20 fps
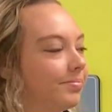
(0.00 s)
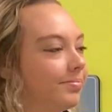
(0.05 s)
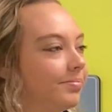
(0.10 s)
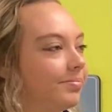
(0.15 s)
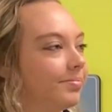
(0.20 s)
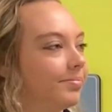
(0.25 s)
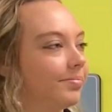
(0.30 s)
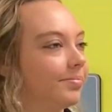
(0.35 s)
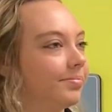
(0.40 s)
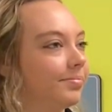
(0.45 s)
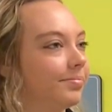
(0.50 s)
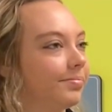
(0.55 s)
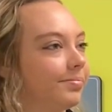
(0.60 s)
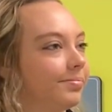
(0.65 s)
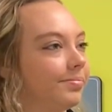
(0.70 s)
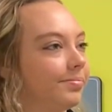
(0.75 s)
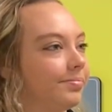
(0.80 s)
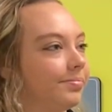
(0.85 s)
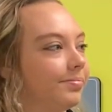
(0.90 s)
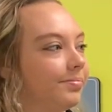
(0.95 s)

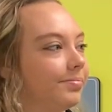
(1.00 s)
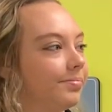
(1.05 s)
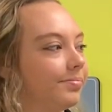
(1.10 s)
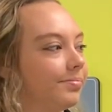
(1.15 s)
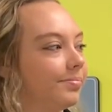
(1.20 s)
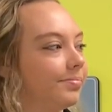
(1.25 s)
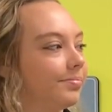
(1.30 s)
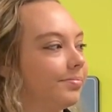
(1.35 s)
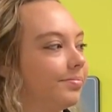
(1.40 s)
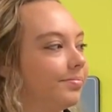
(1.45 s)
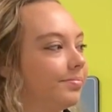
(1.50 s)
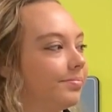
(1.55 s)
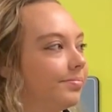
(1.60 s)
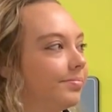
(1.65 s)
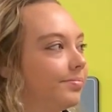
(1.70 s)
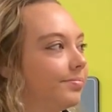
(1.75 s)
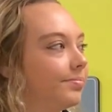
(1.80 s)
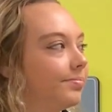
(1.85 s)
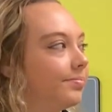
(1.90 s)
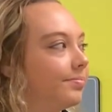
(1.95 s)

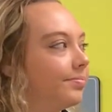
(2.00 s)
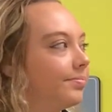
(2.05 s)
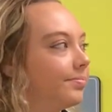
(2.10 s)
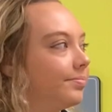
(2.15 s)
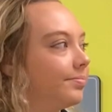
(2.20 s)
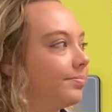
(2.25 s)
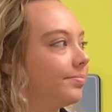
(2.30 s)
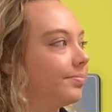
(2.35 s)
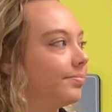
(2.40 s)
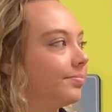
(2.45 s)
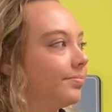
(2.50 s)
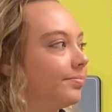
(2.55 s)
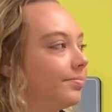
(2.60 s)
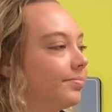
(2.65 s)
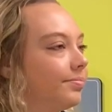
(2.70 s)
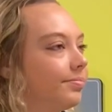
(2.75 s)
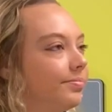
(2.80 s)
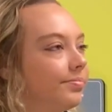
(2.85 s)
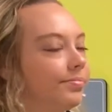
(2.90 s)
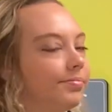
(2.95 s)

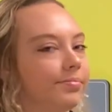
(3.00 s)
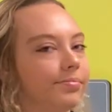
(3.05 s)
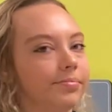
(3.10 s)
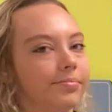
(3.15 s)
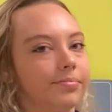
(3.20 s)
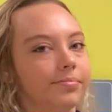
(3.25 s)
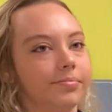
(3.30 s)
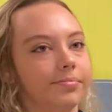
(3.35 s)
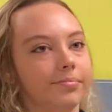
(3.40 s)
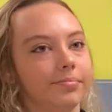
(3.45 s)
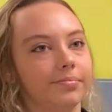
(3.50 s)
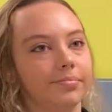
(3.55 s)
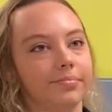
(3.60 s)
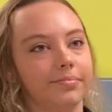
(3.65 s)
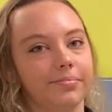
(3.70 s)
[no speech]